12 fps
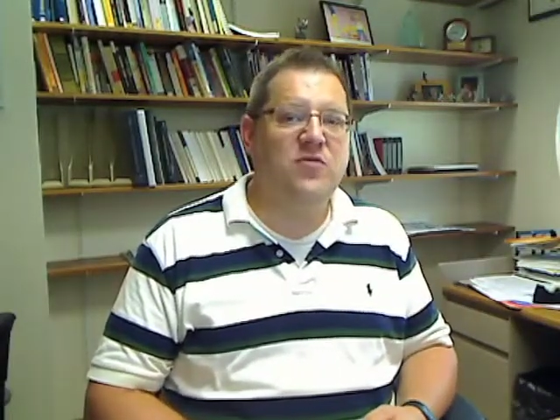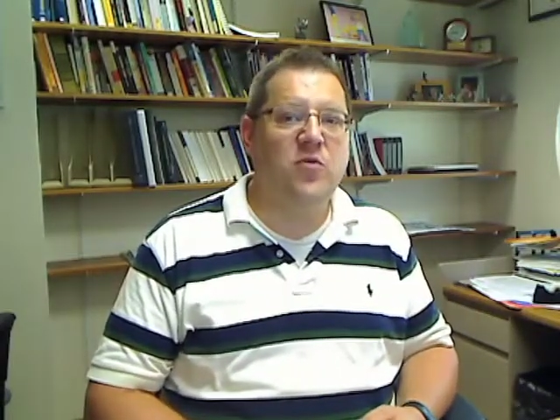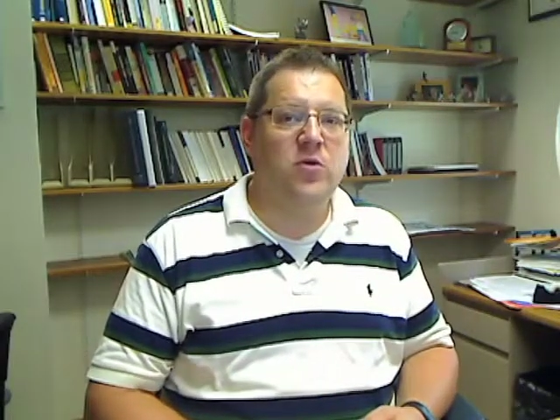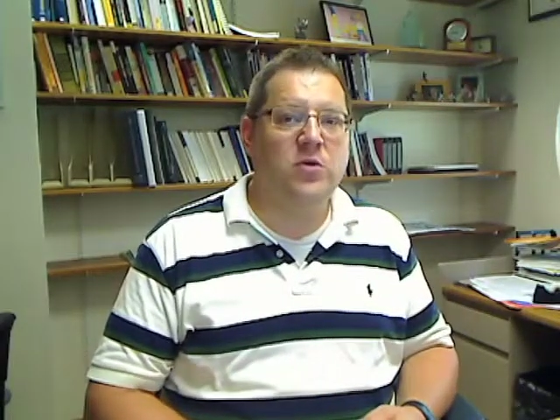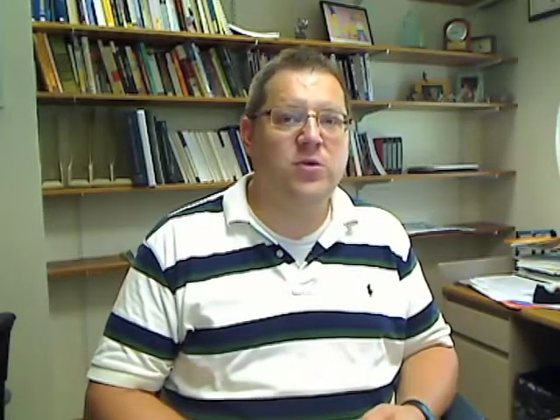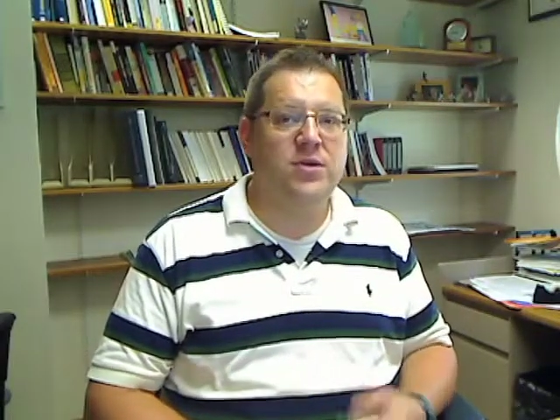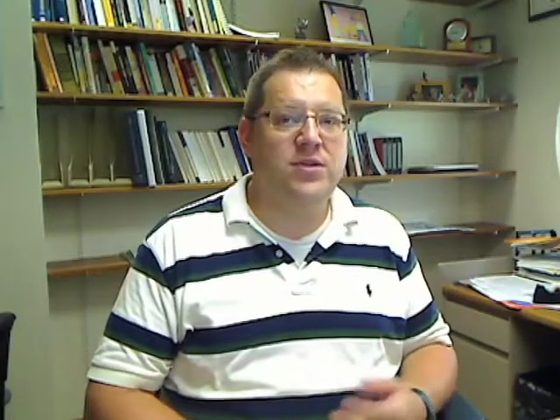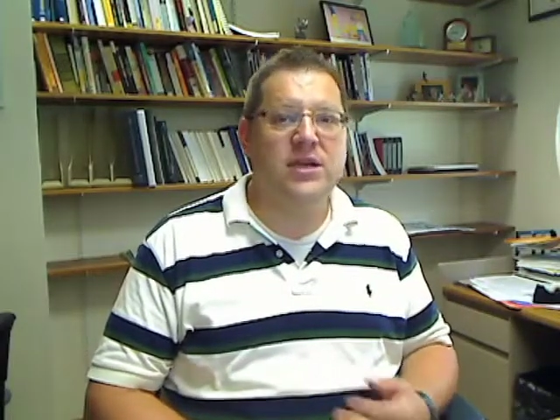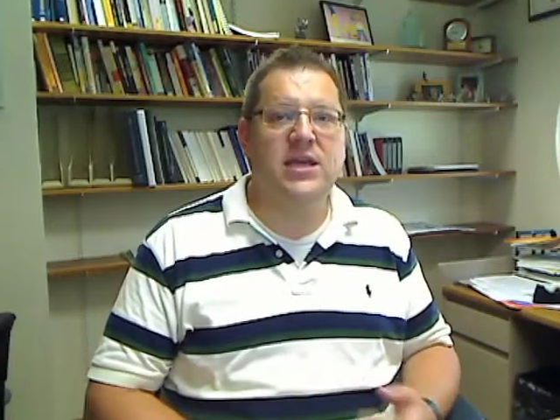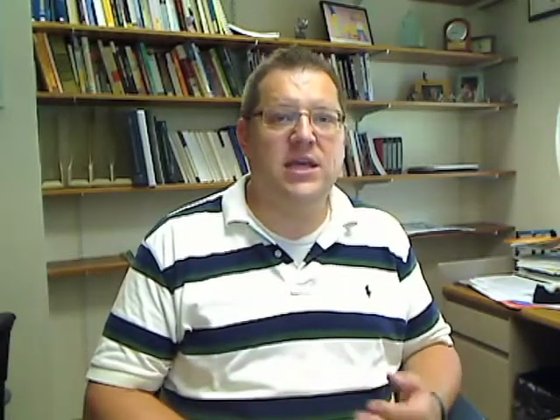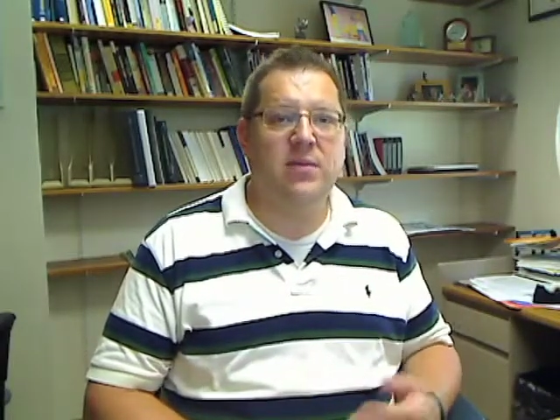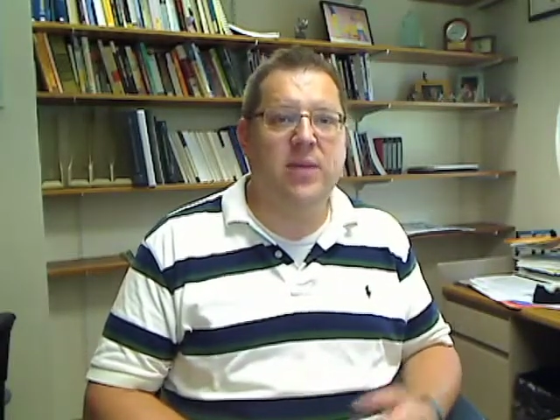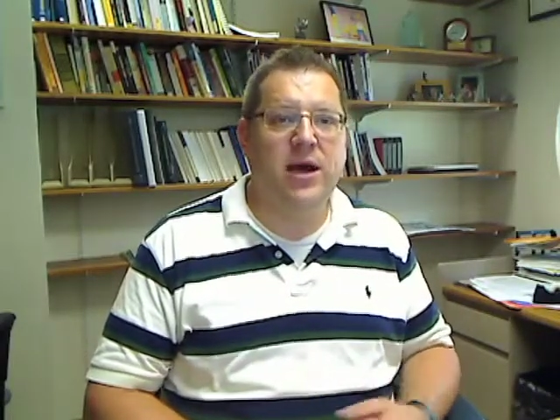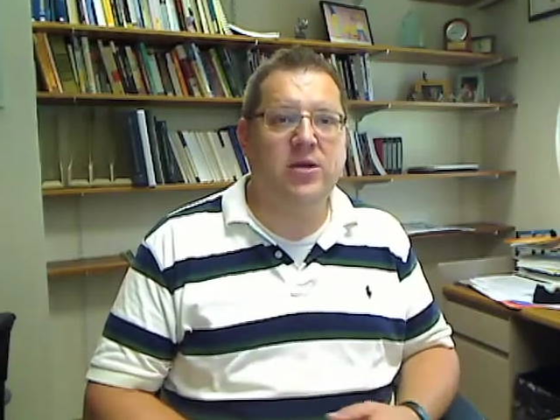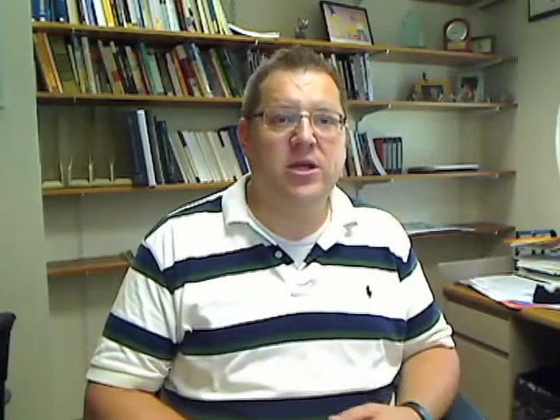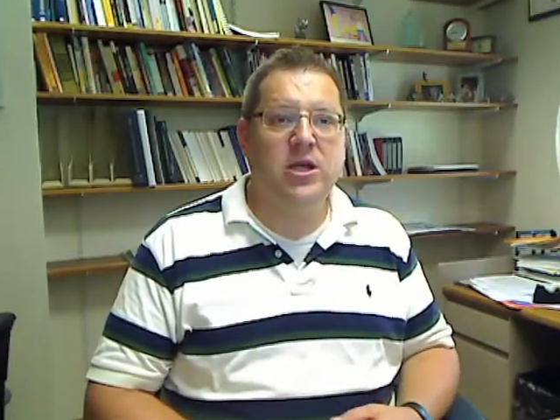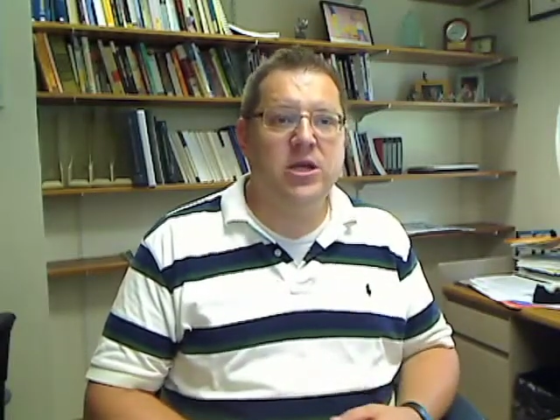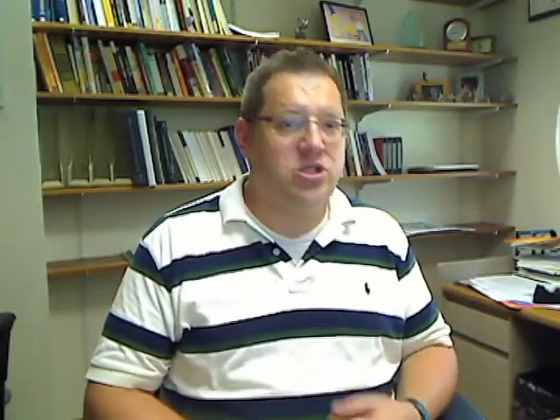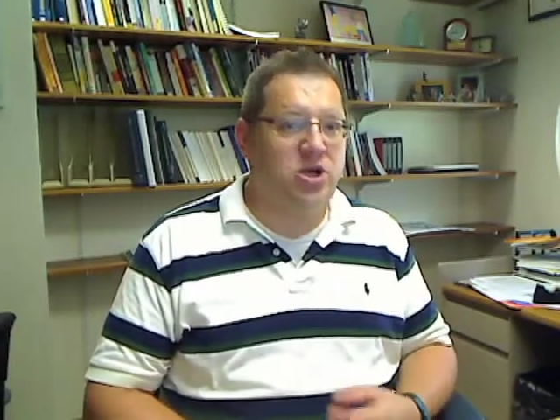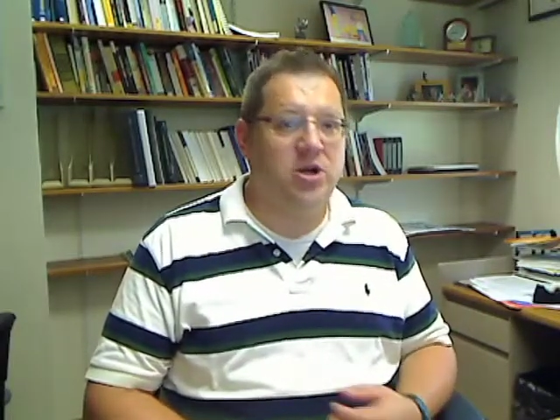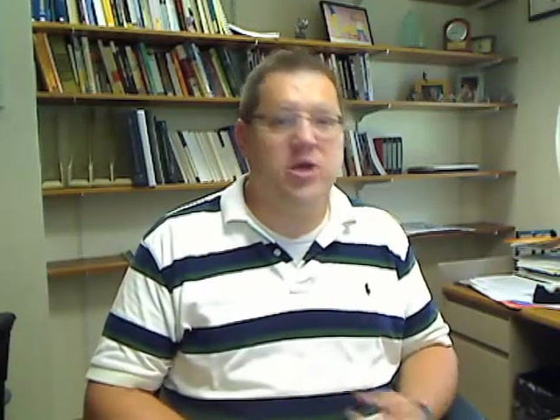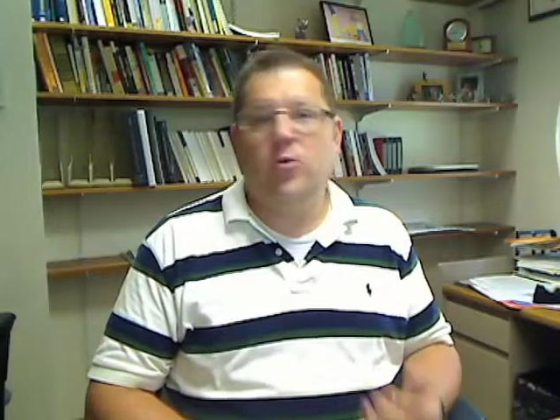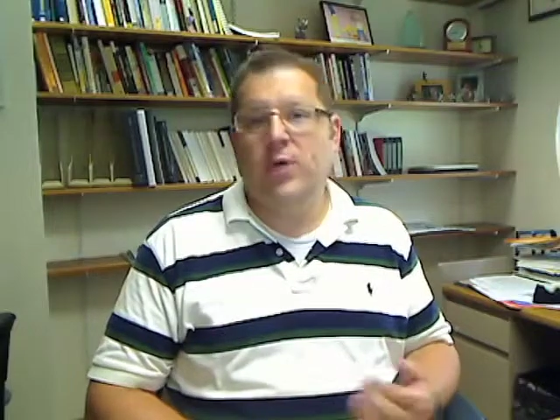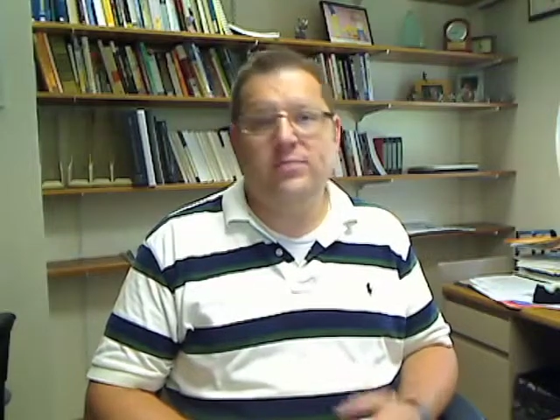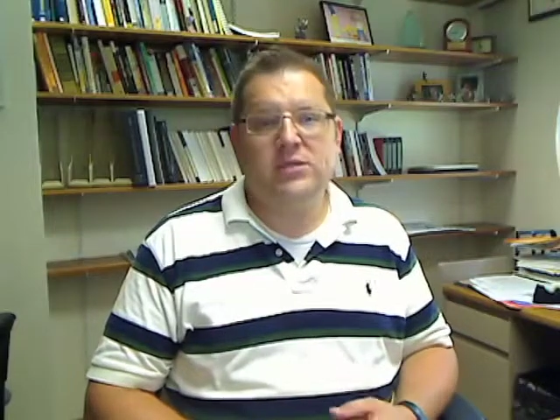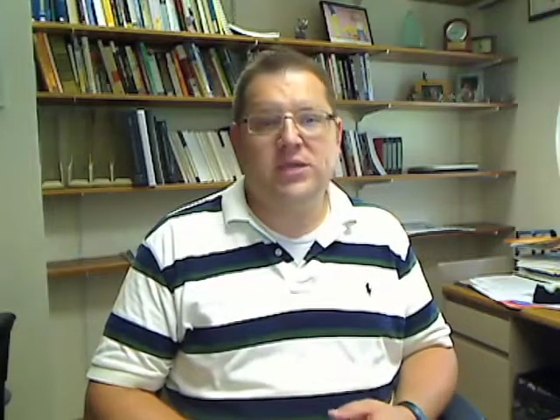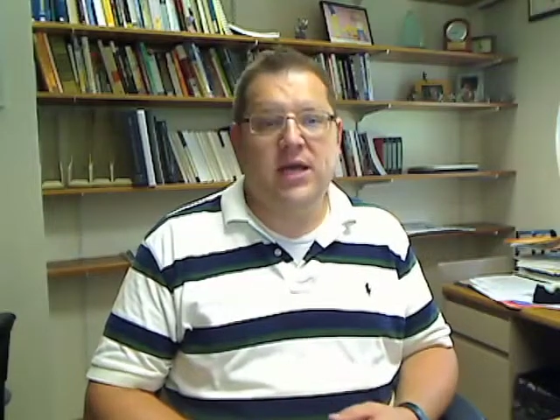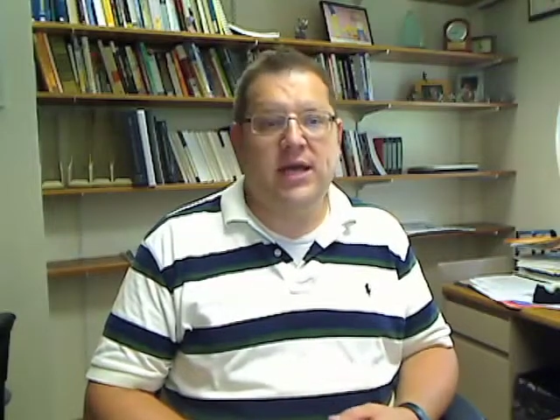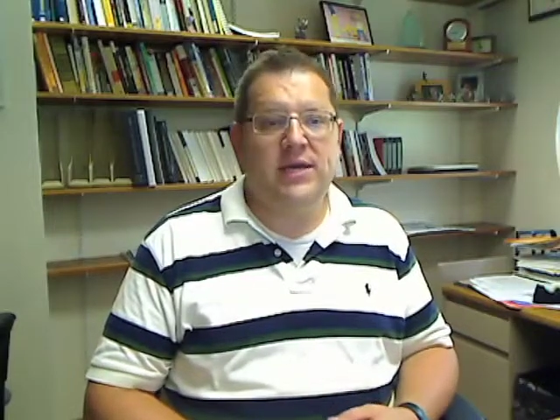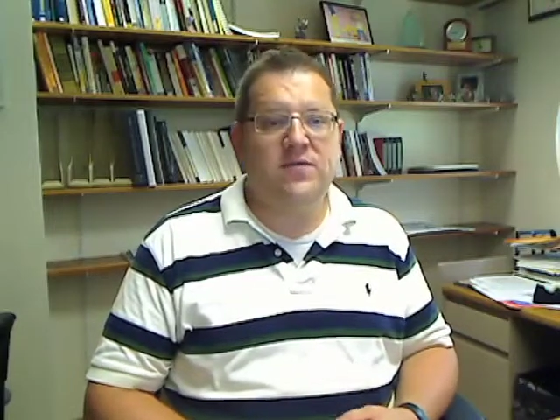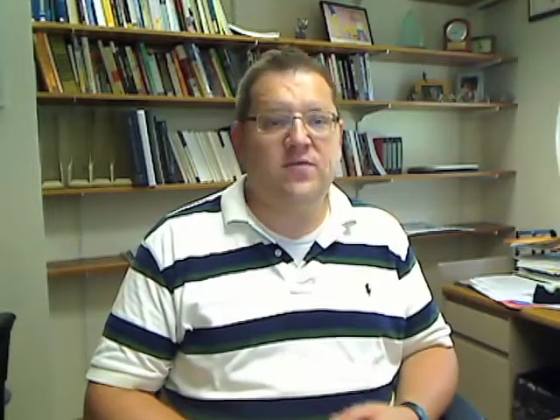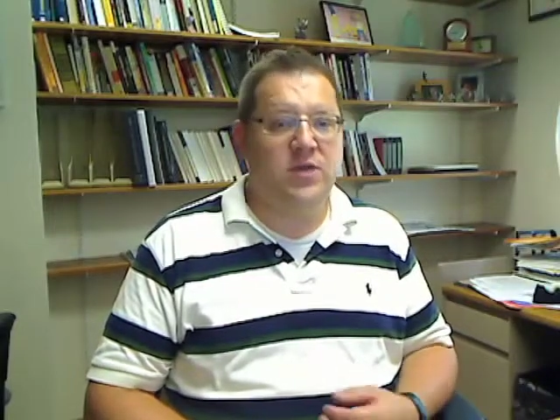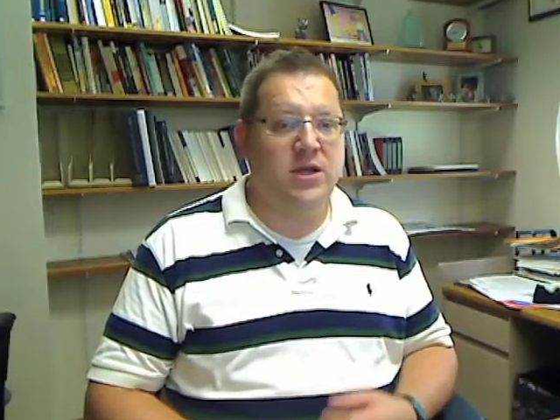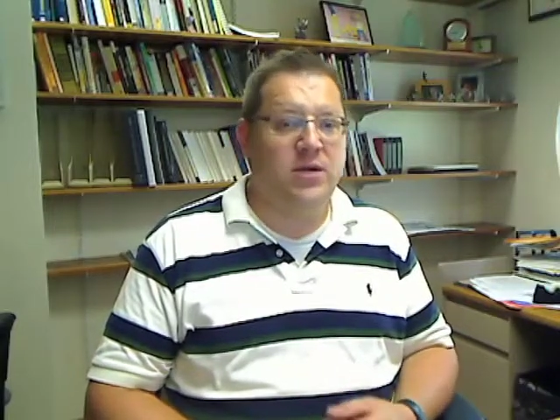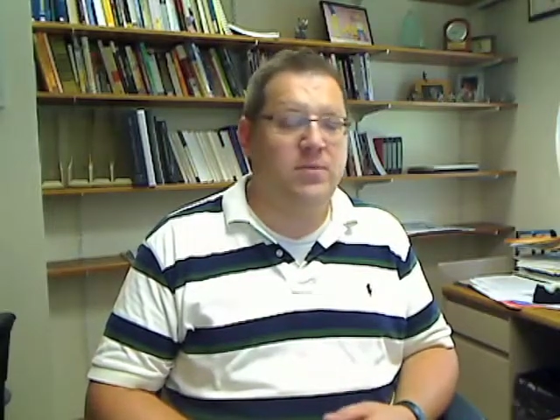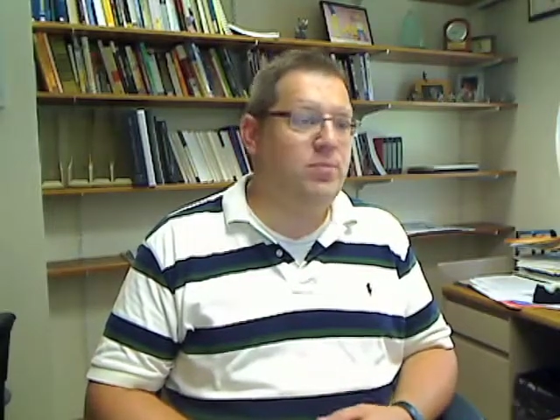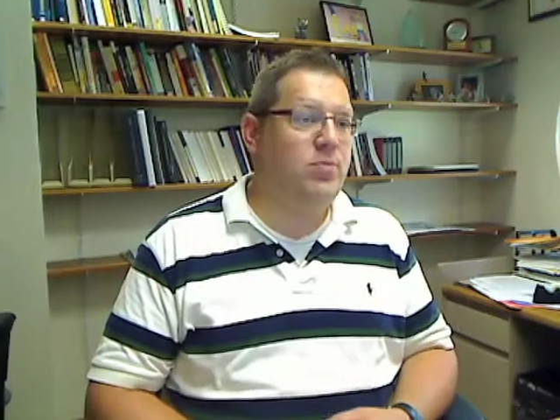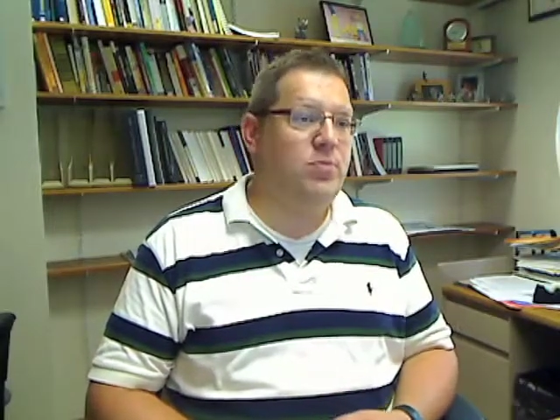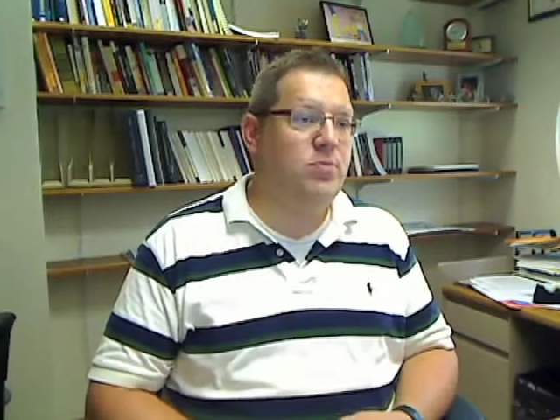before who are thinking about starting a website for their